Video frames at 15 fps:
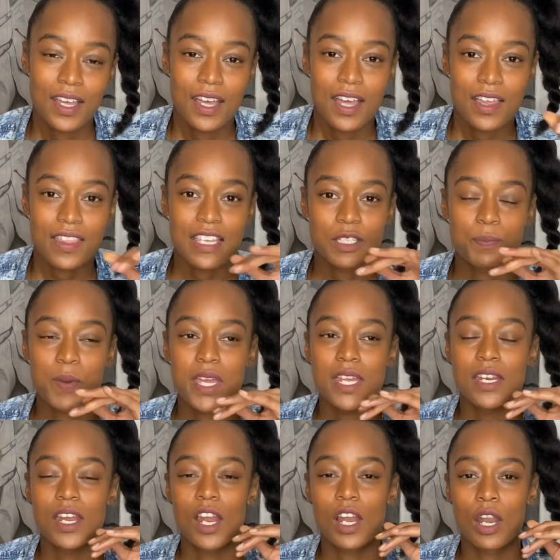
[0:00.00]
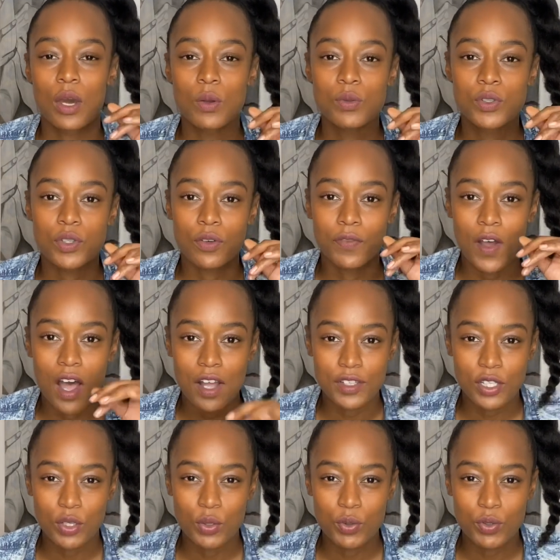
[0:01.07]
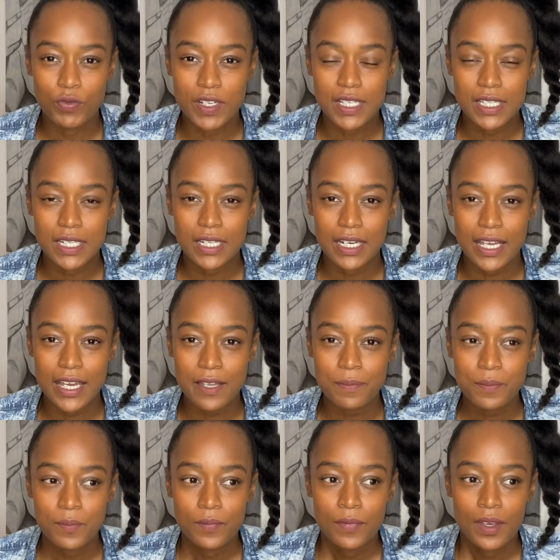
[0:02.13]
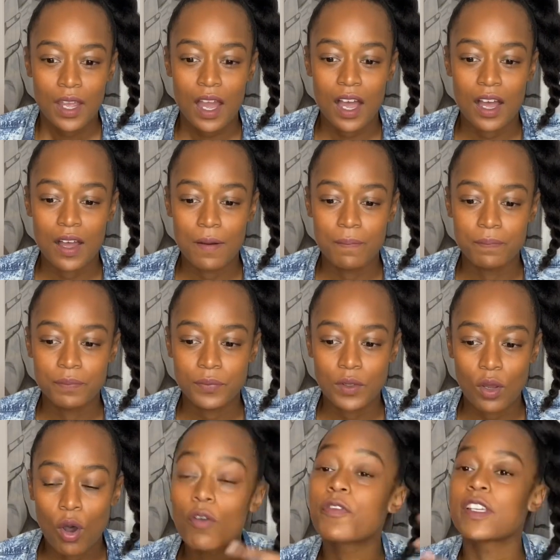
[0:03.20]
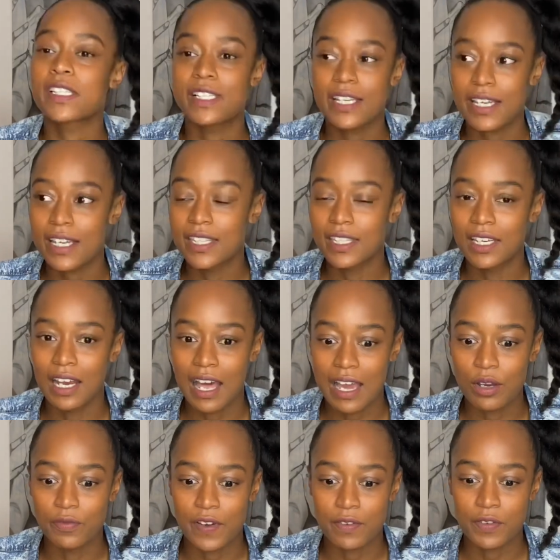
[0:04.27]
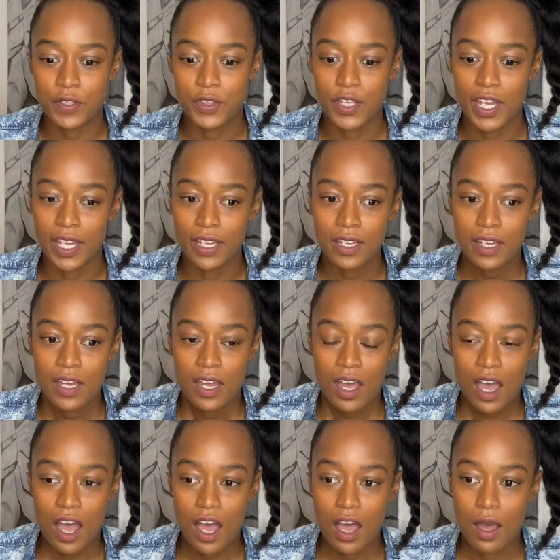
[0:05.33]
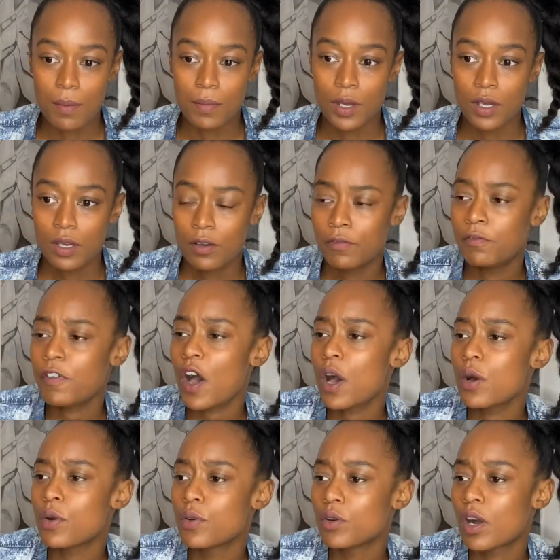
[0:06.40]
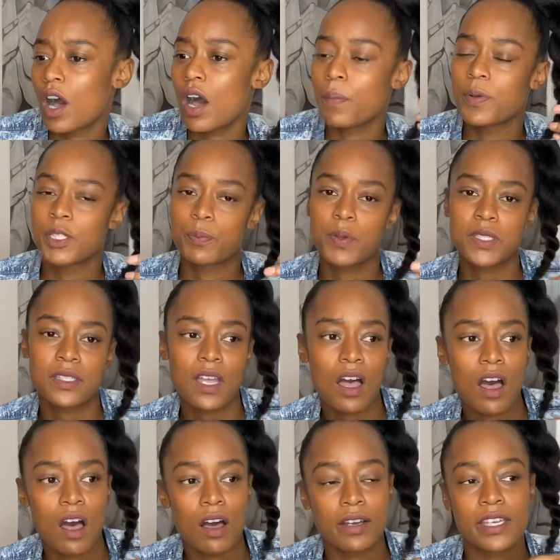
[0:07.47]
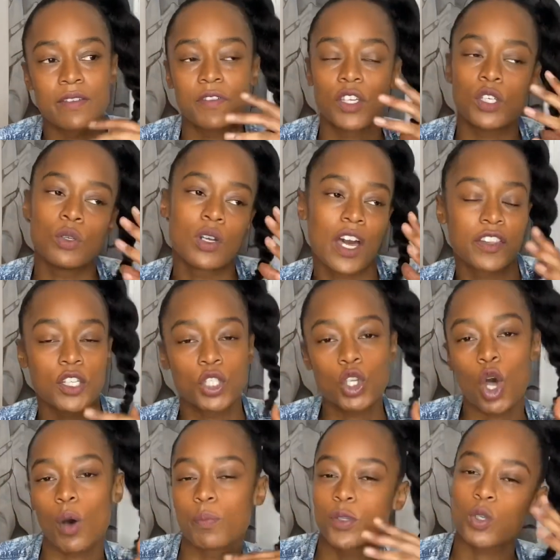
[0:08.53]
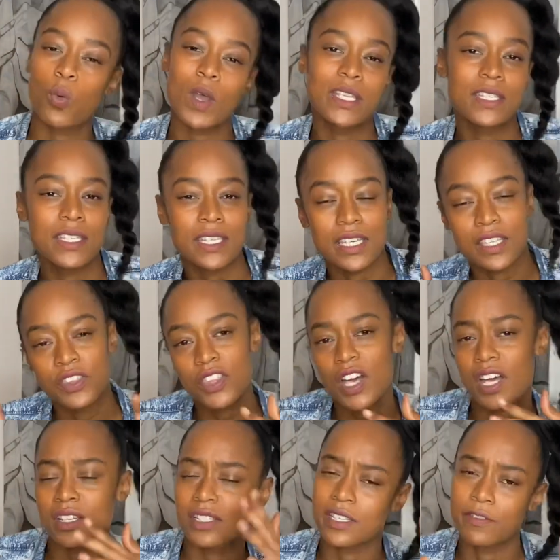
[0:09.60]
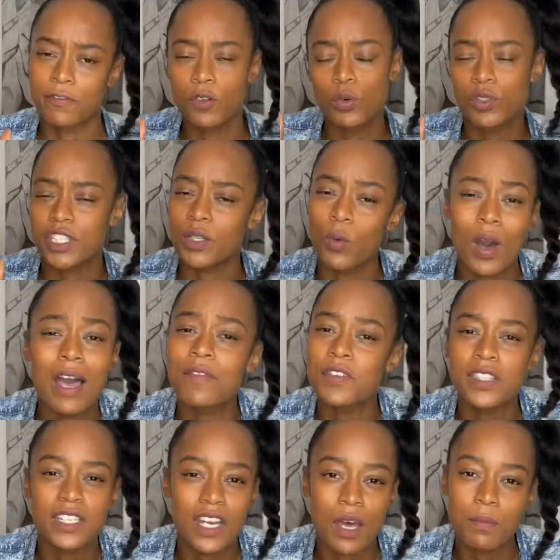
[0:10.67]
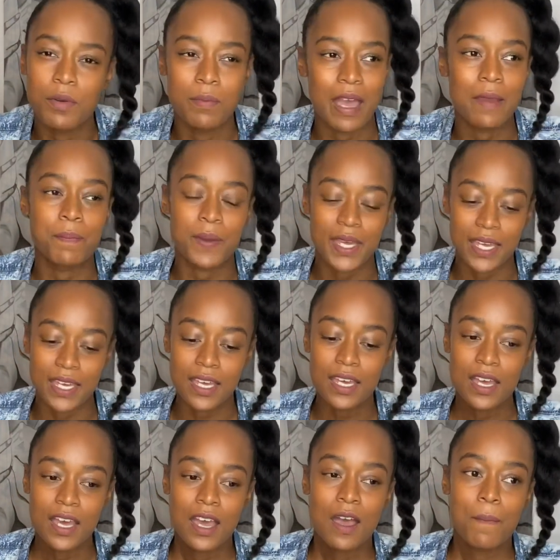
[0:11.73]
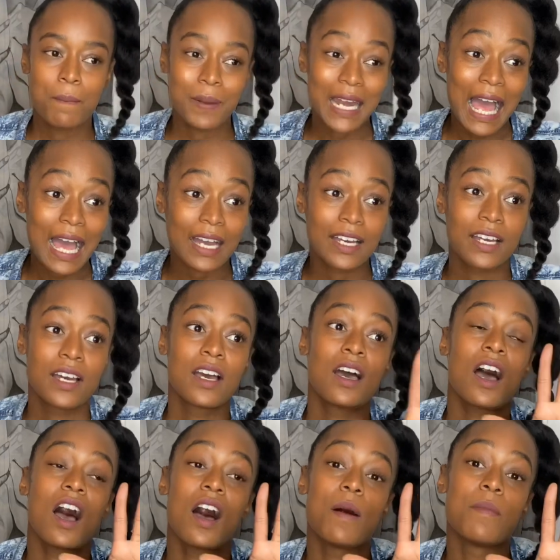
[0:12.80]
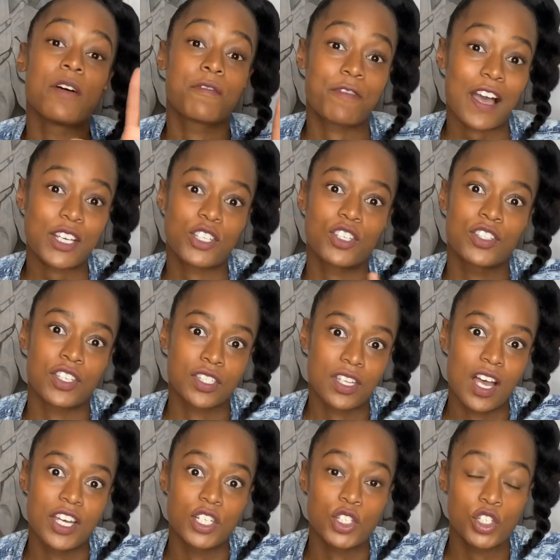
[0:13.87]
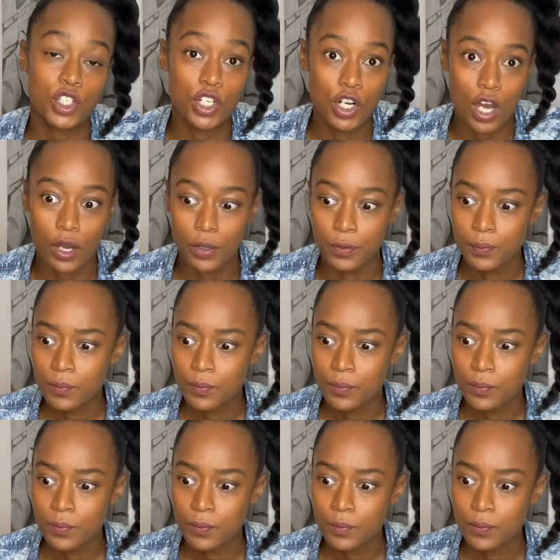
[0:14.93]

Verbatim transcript: There's been loads of articles recently um, obviously in the light of everything um, Vogue, Harper's Bazaar, giving you like the top 20, 30, 40, whatever the number may be, black um, fashion designers to know.